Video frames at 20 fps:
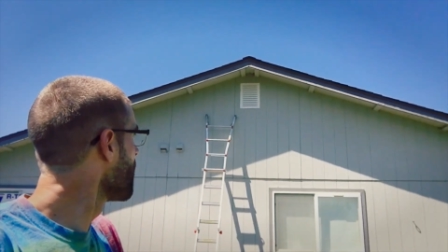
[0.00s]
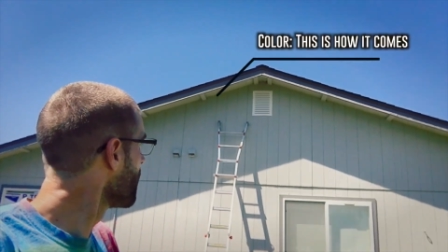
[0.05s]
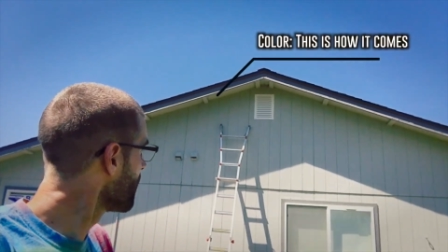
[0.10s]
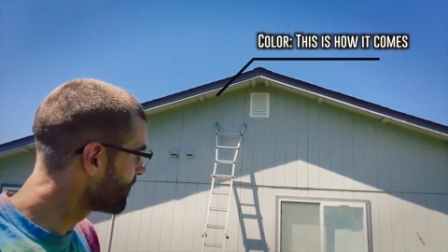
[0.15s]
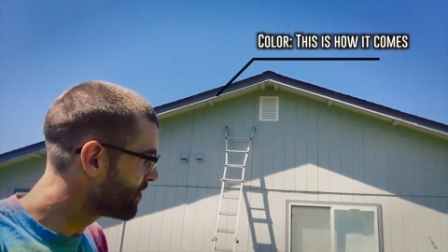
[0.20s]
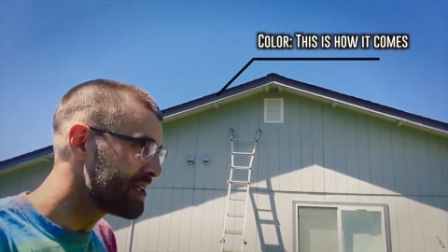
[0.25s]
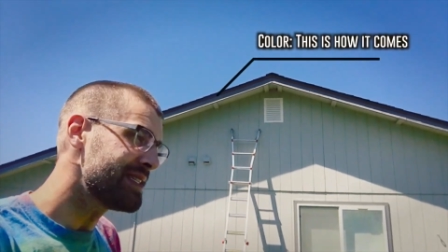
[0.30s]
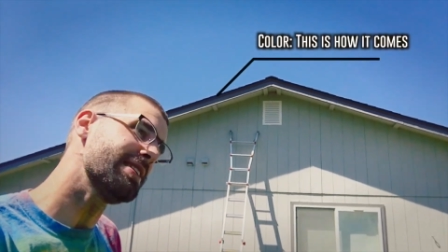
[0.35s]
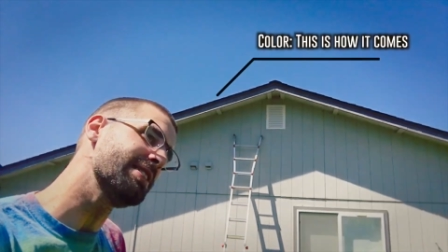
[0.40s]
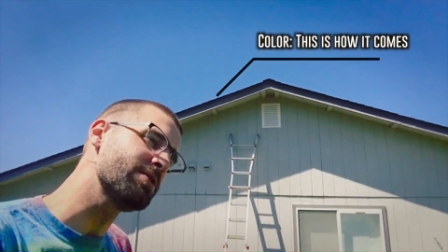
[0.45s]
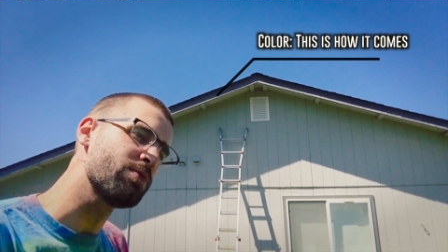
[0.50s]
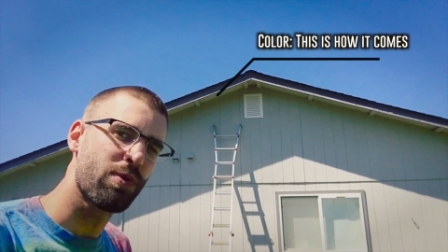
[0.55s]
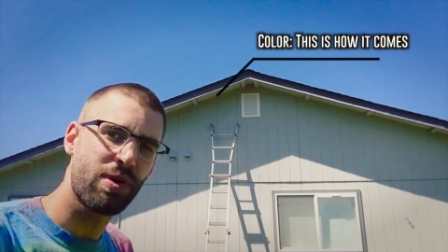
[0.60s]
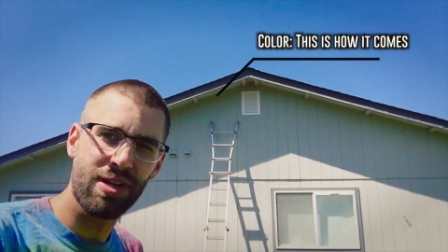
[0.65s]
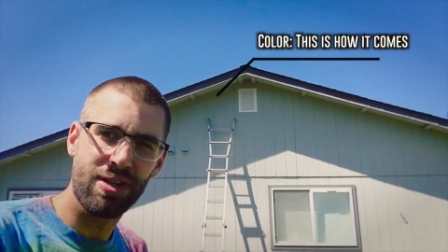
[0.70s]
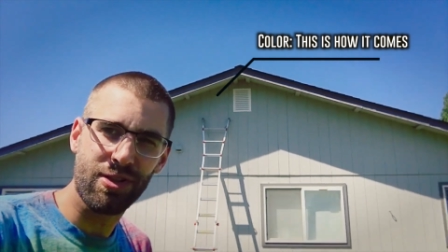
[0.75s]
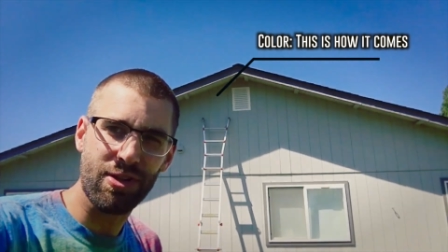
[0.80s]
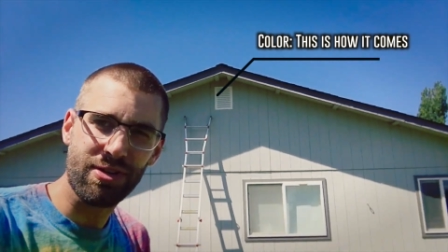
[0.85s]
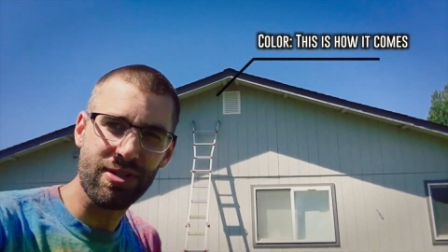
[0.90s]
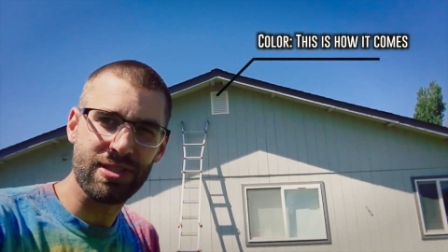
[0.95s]
well, this is
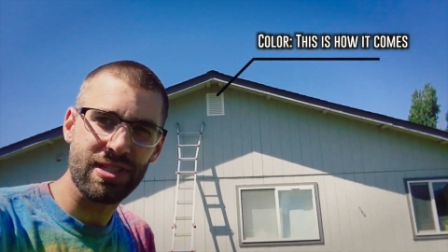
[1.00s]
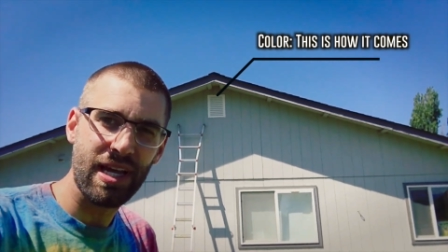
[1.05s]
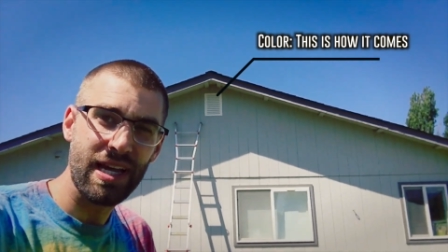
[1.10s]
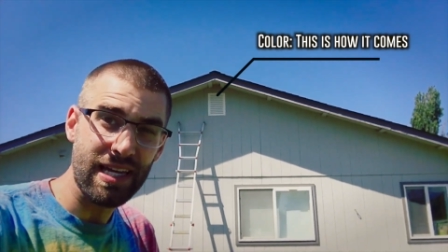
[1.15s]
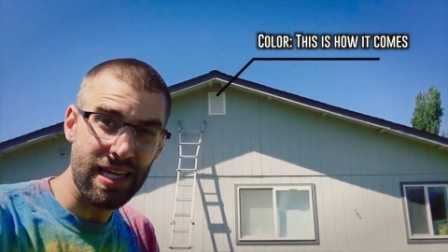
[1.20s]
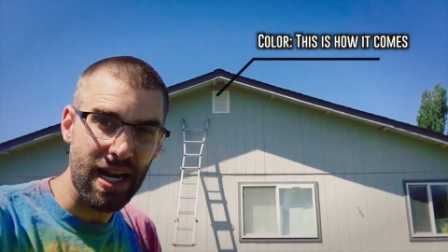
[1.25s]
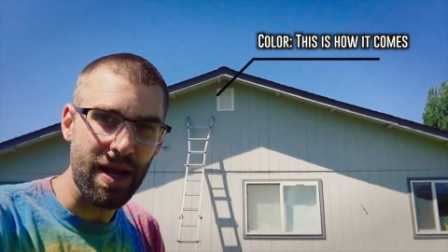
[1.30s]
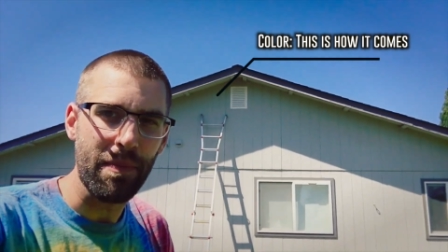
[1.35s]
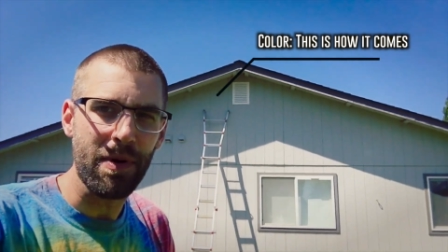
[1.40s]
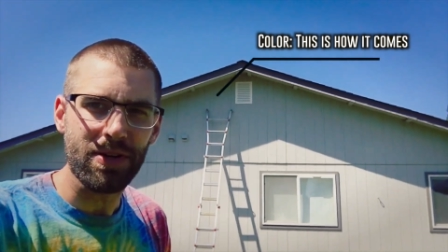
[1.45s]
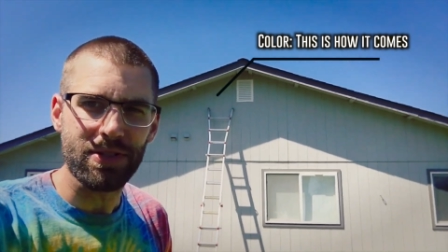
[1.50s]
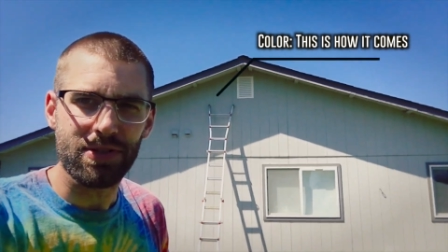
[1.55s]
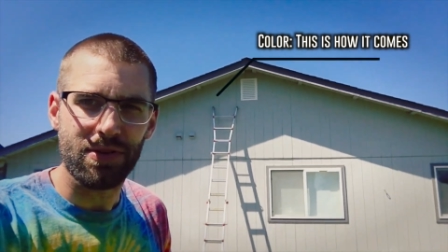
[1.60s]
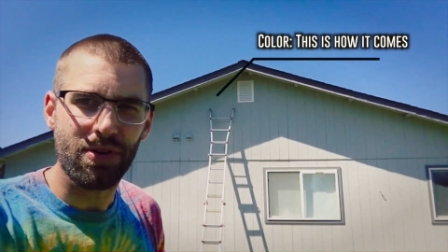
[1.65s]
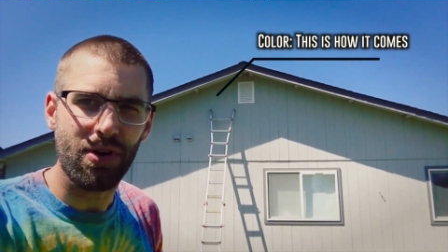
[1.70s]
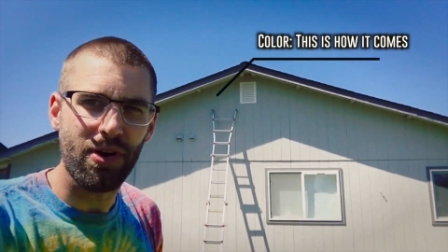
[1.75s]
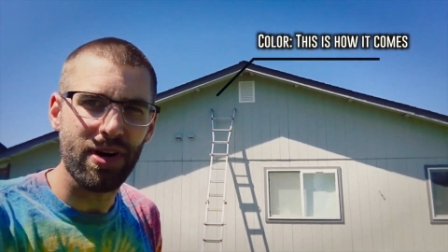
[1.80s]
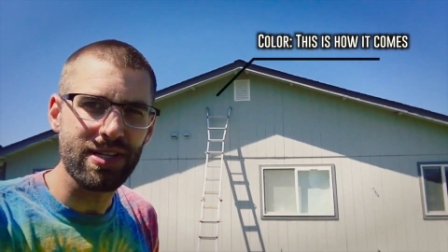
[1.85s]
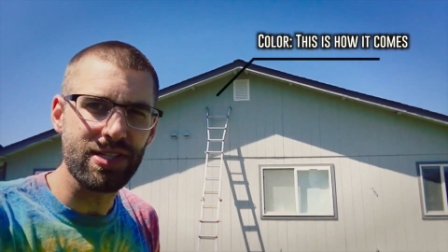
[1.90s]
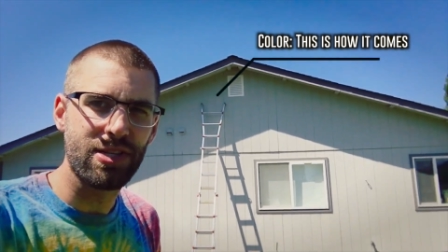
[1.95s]
what it looks like, and I'm
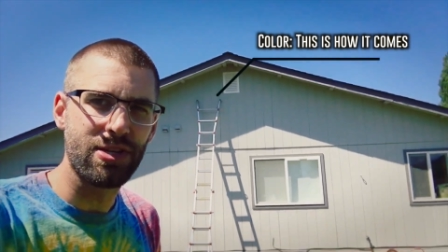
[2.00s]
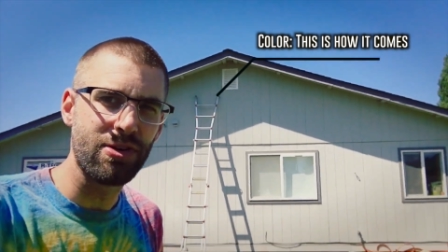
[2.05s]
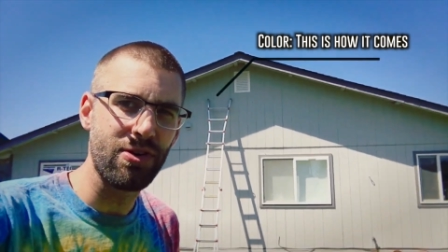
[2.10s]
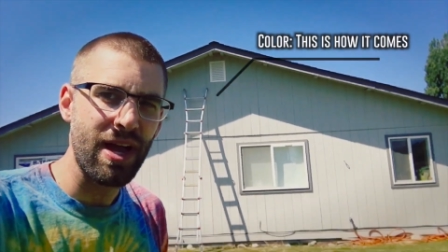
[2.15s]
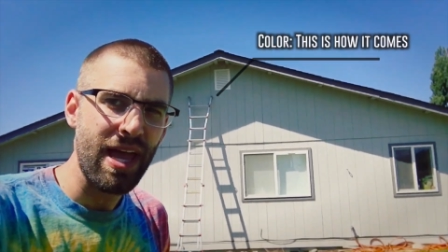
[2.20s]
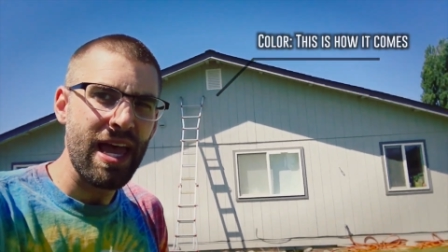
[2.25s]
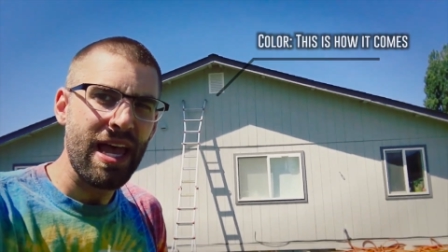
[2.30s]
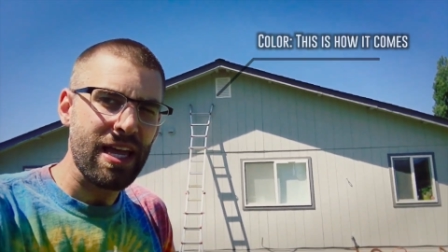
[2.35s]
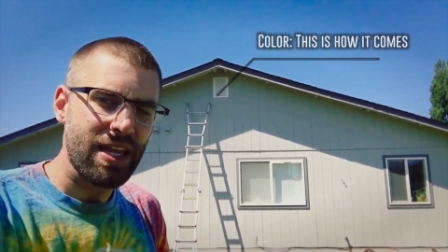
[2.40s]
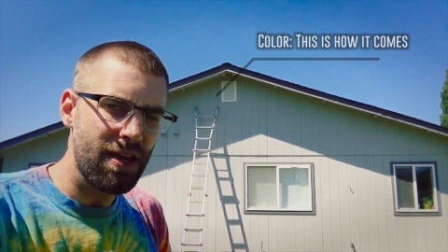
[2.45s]
also going to